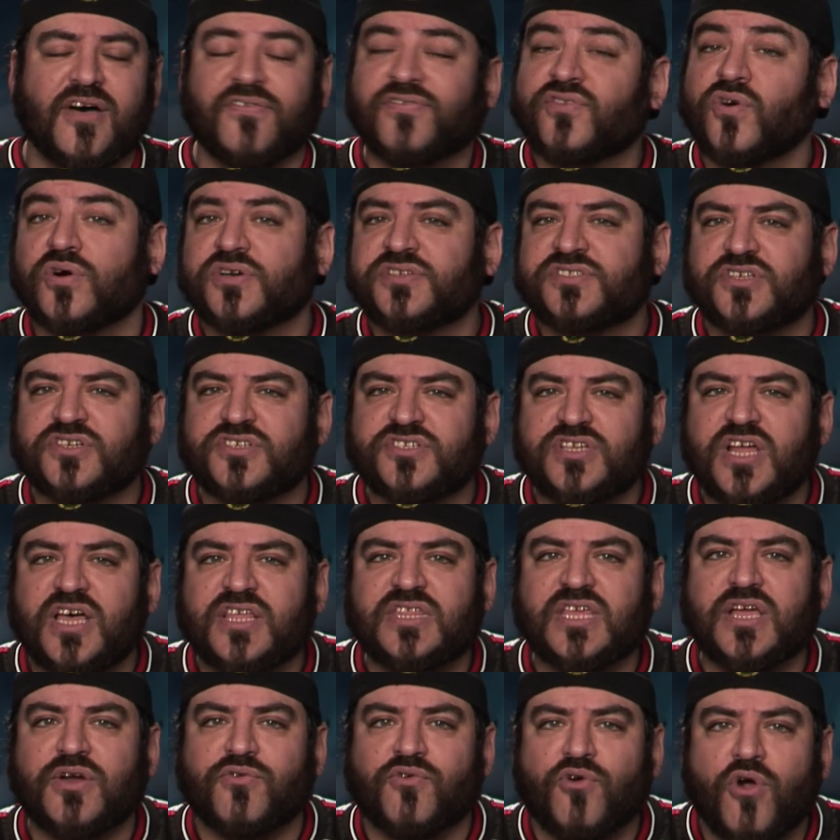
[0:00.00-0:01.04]
Of course, there's
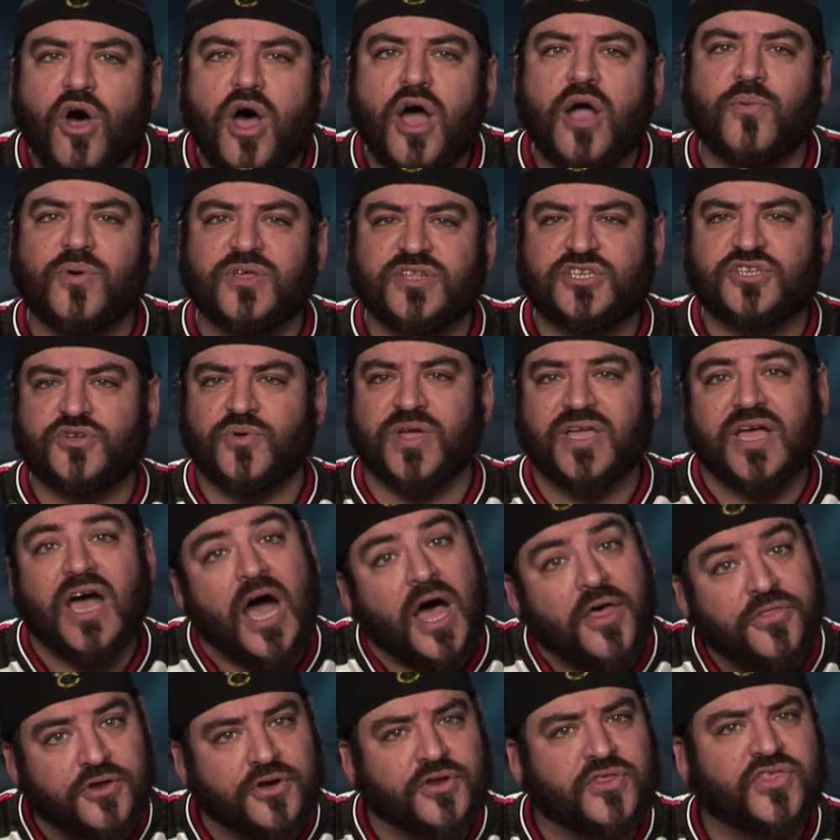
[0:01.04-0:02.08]
nothing wrong with doing
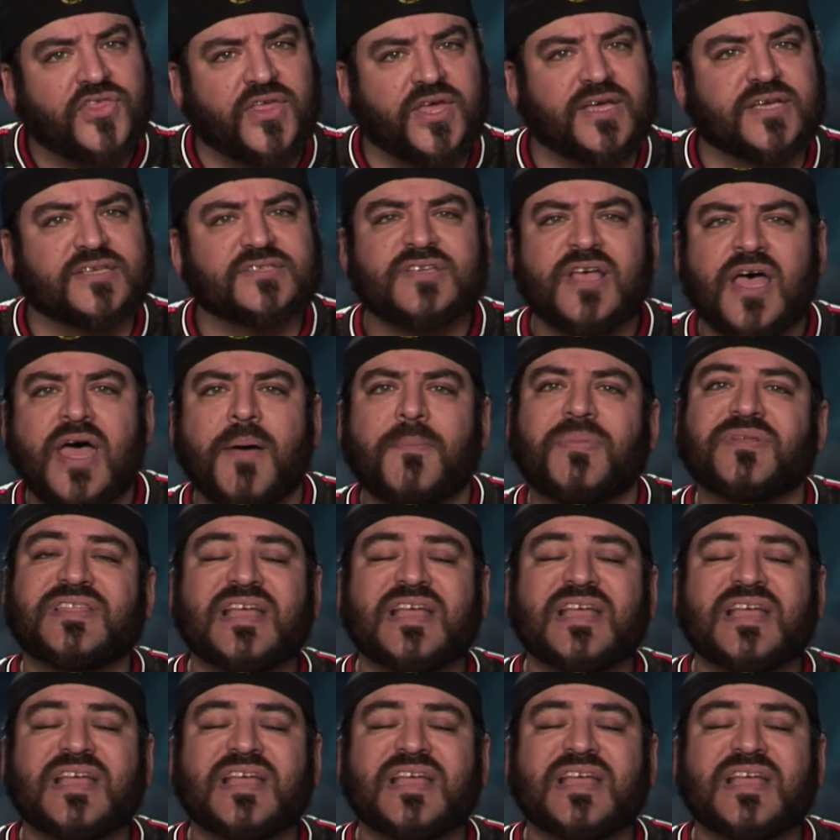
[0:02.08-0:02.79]
other things,